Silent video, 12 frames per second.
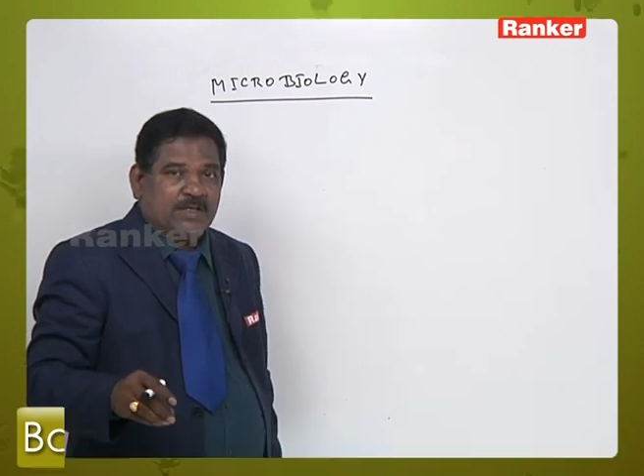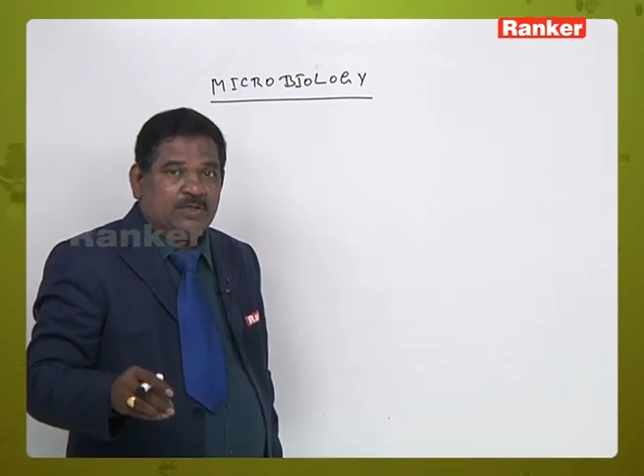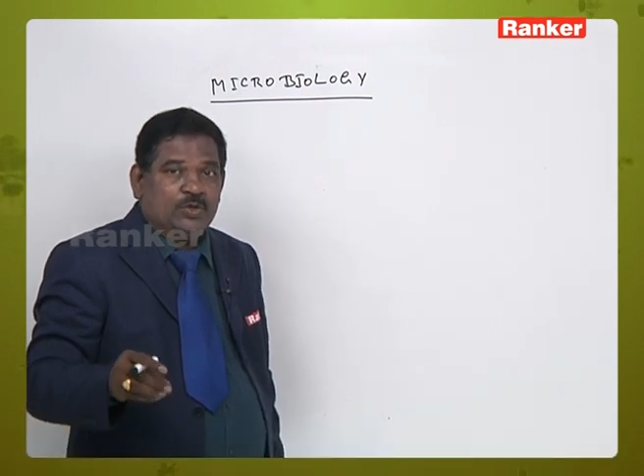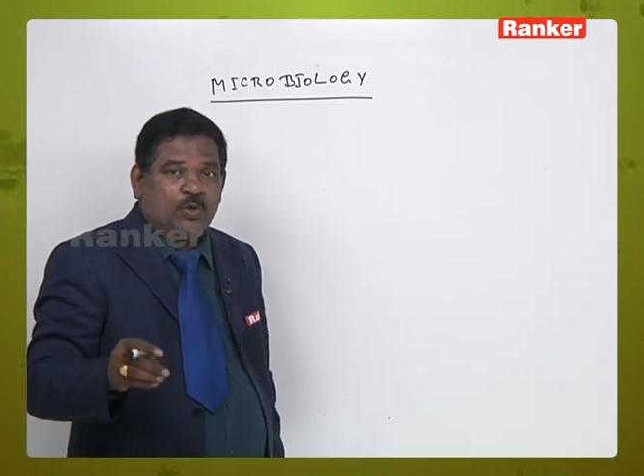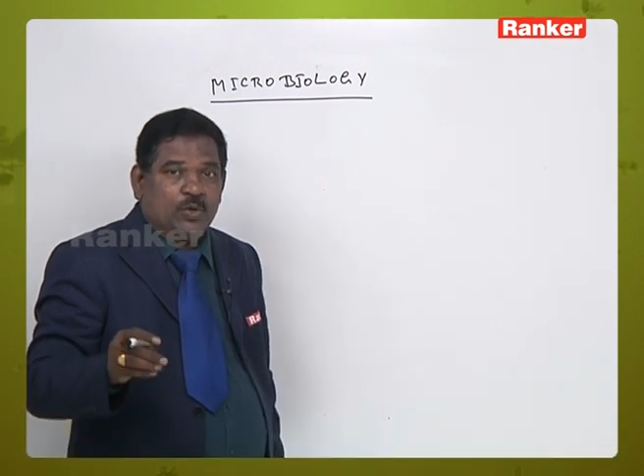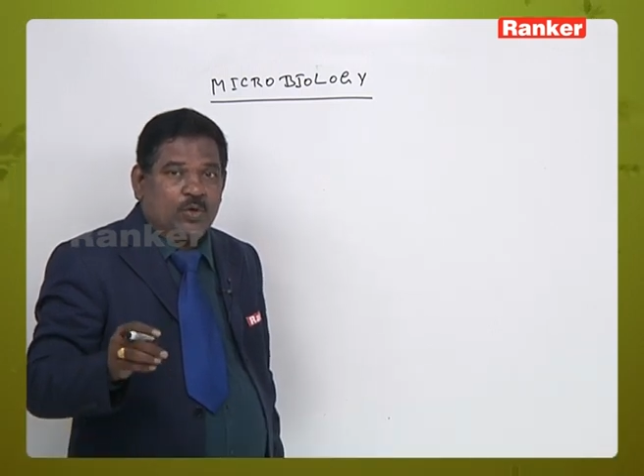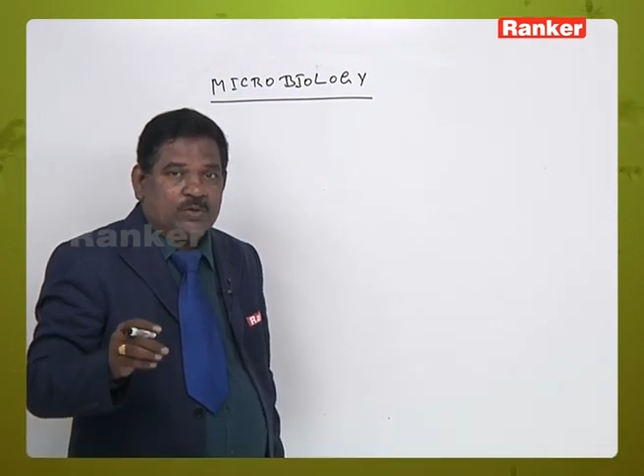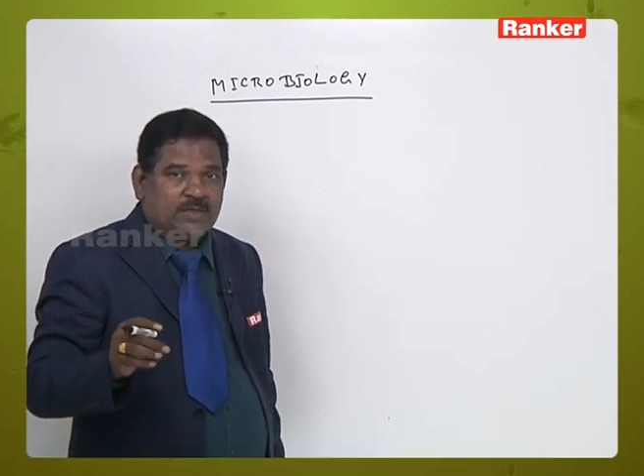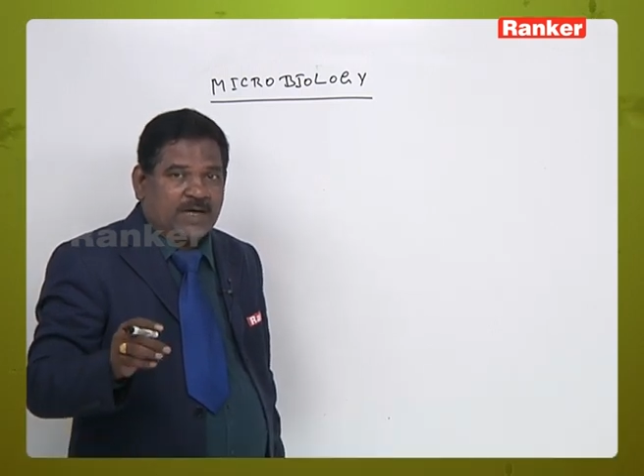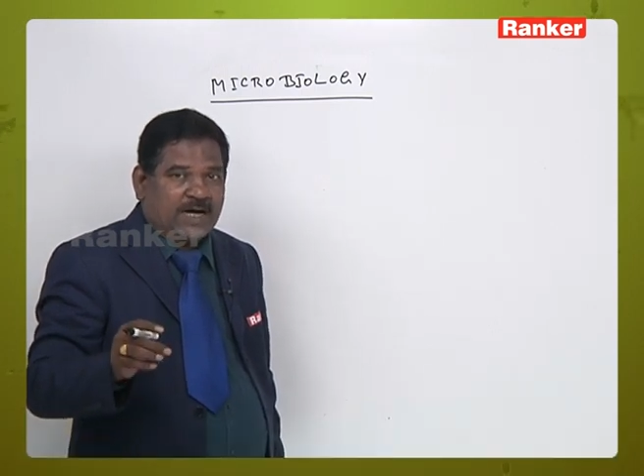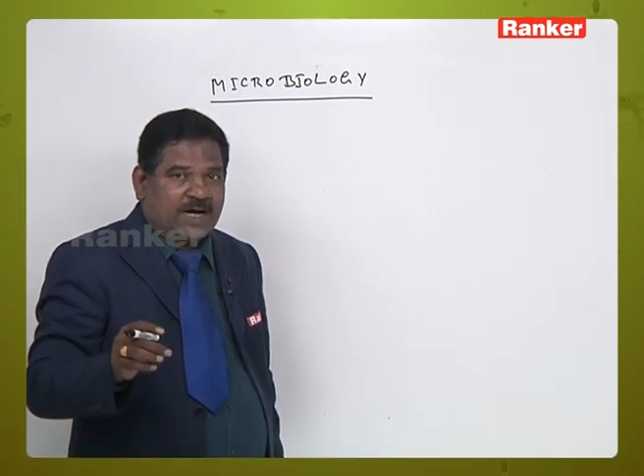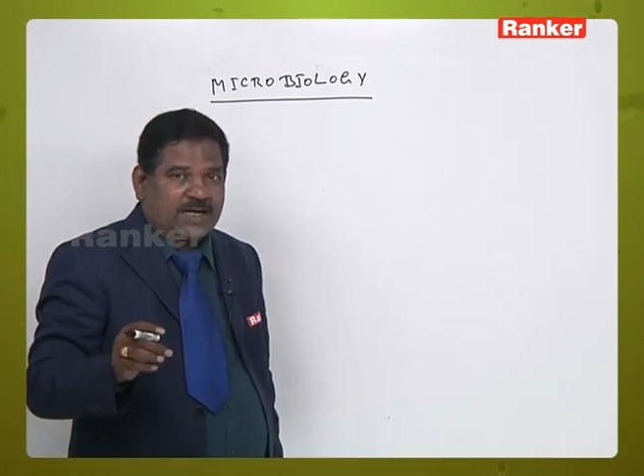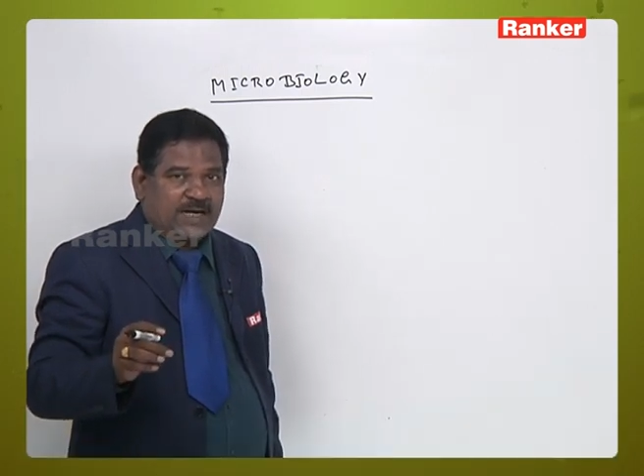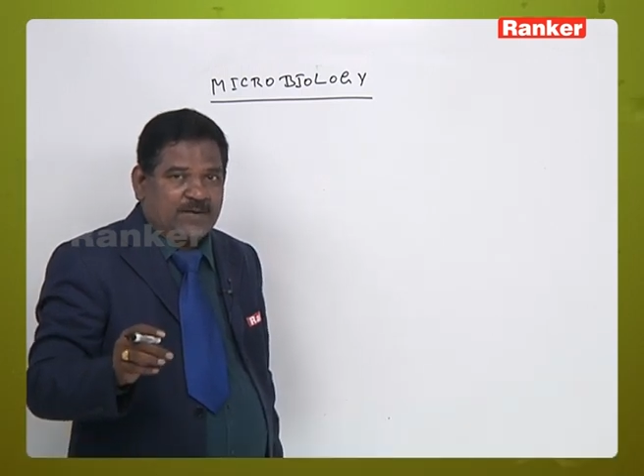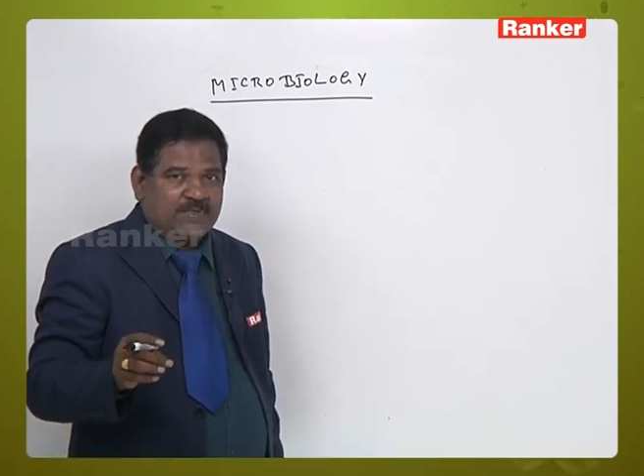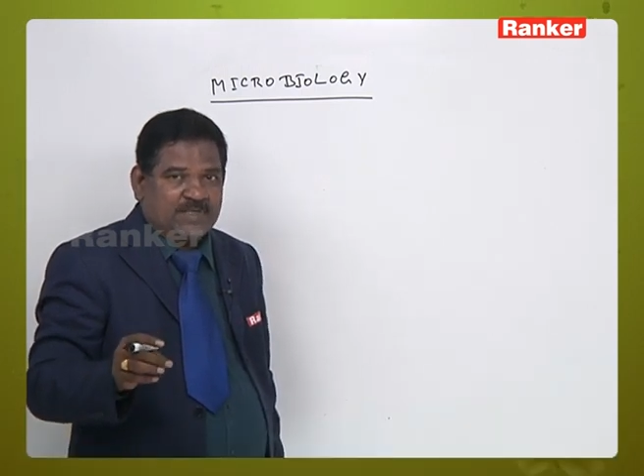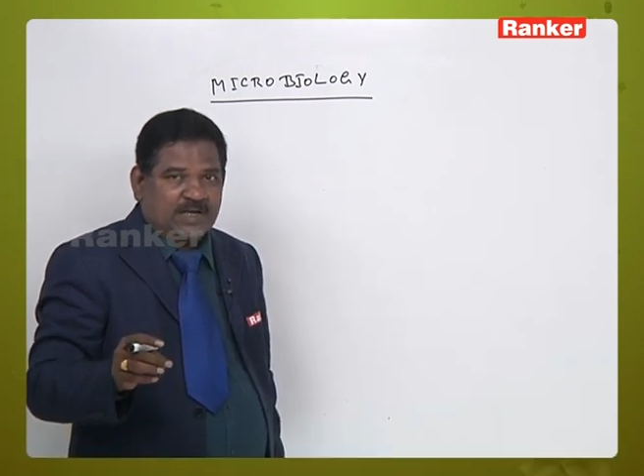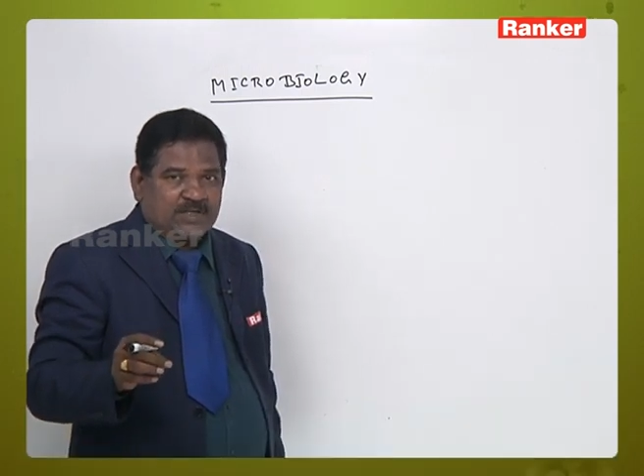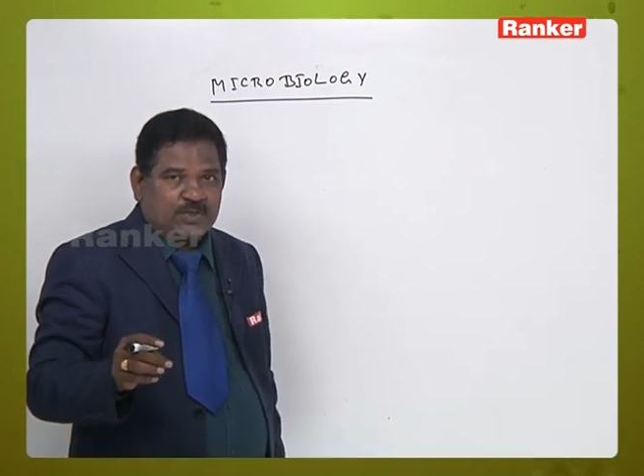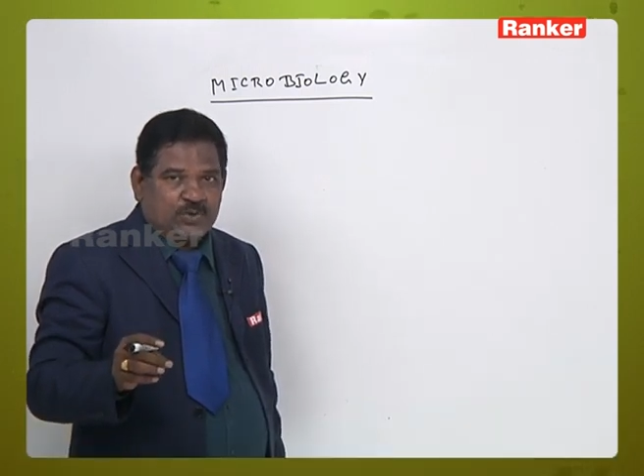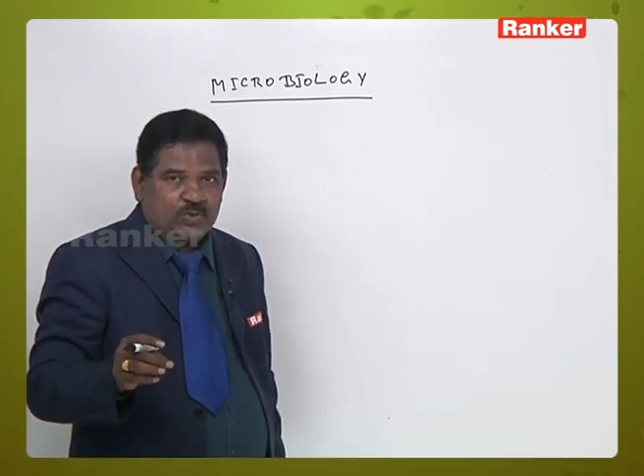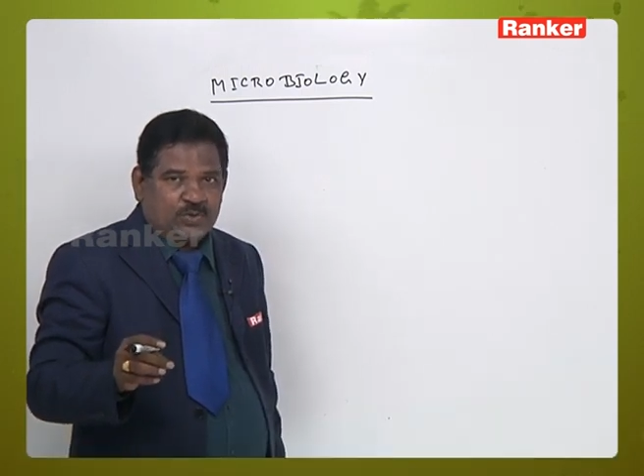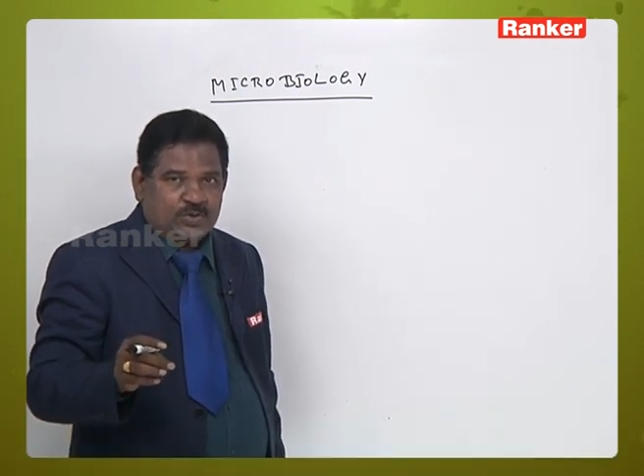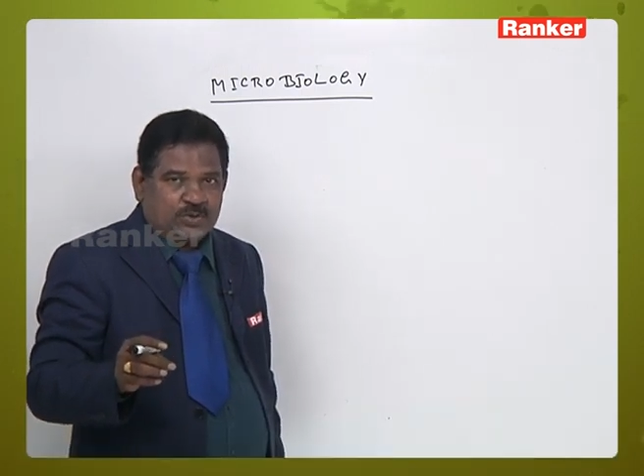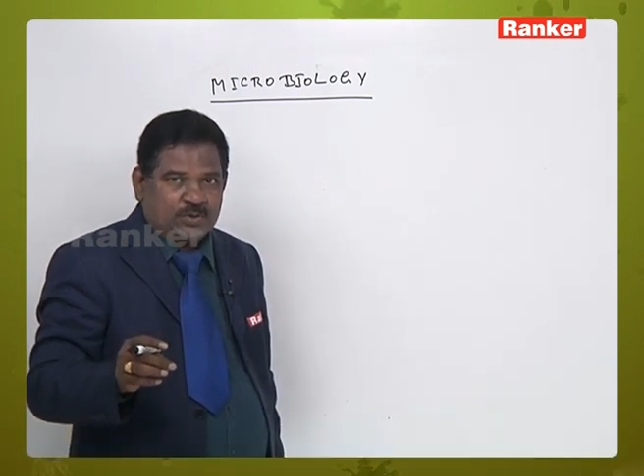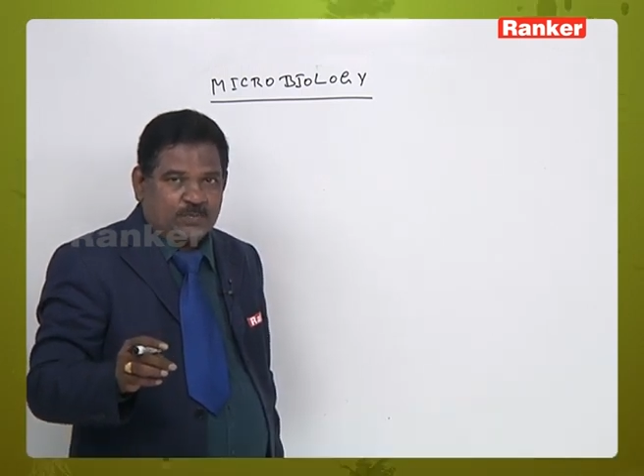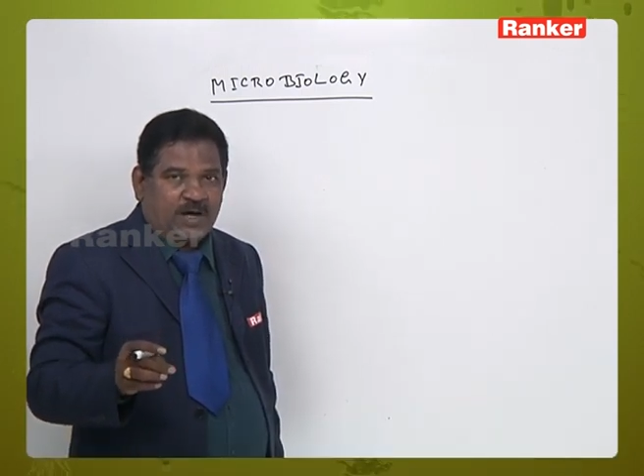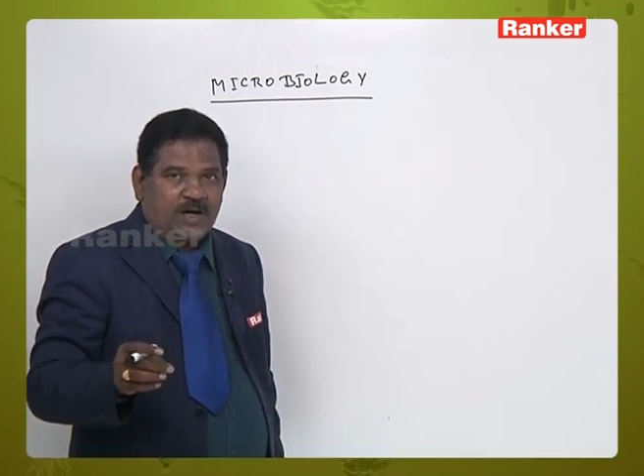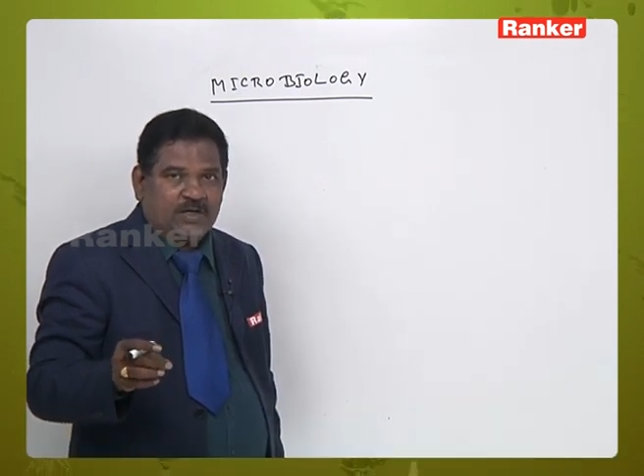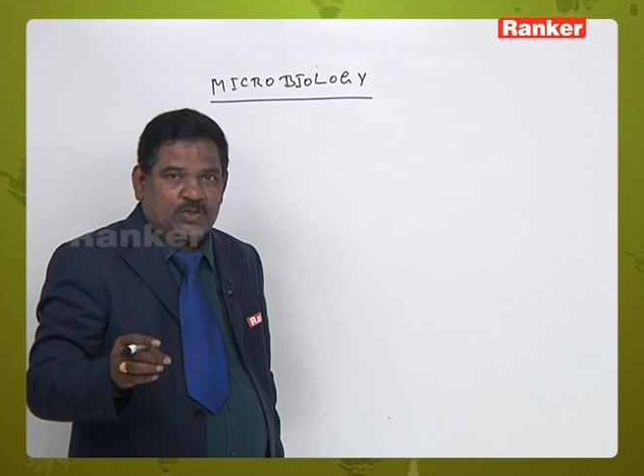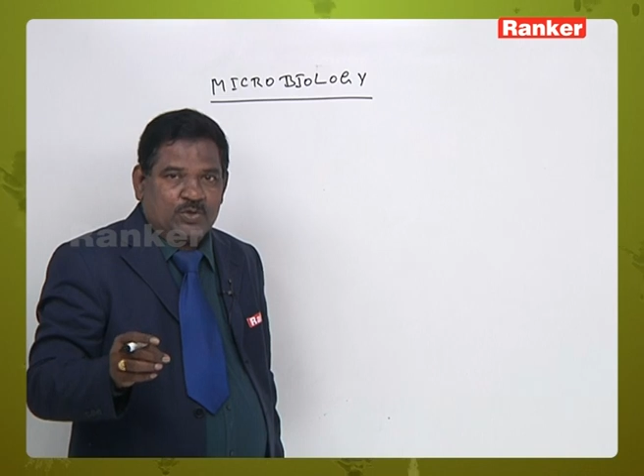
Those organisms which are too small